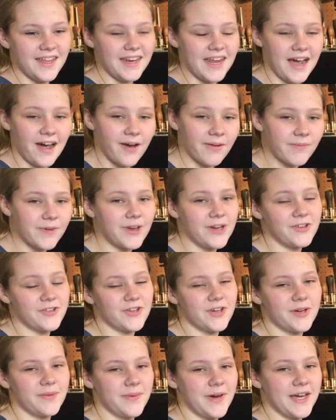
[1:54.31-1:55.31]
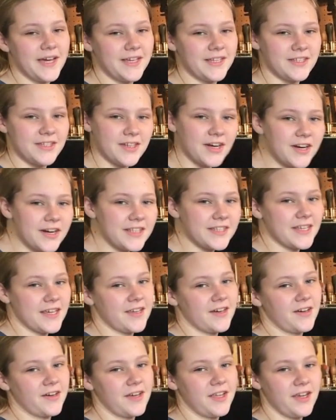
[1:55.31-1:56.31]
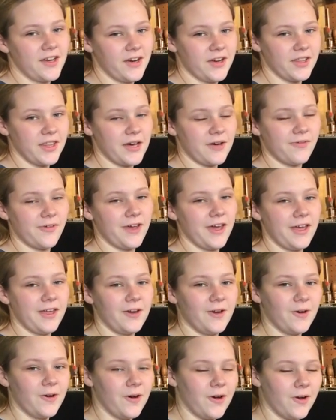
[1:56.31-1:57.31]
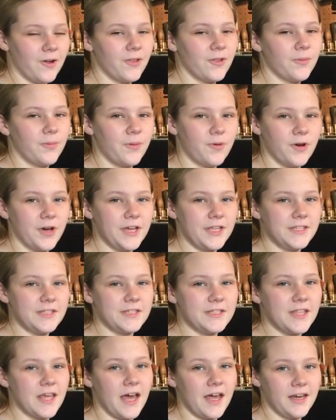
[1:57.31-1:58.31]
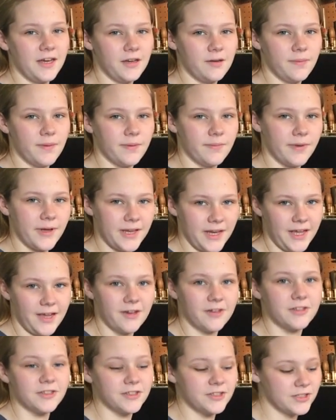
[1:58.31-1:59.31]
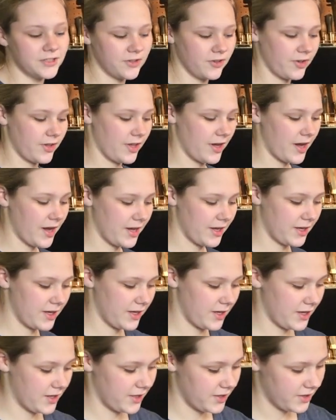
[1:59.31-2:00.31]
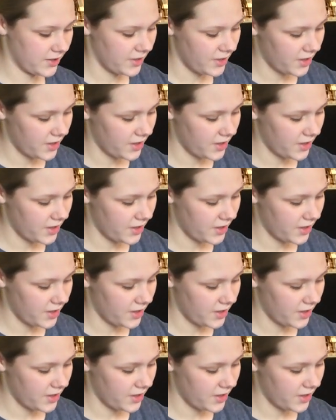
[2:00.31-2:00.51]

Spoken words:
Now I'm going to draw my star design on here, that way I know all the points that I need to put my nails so that I can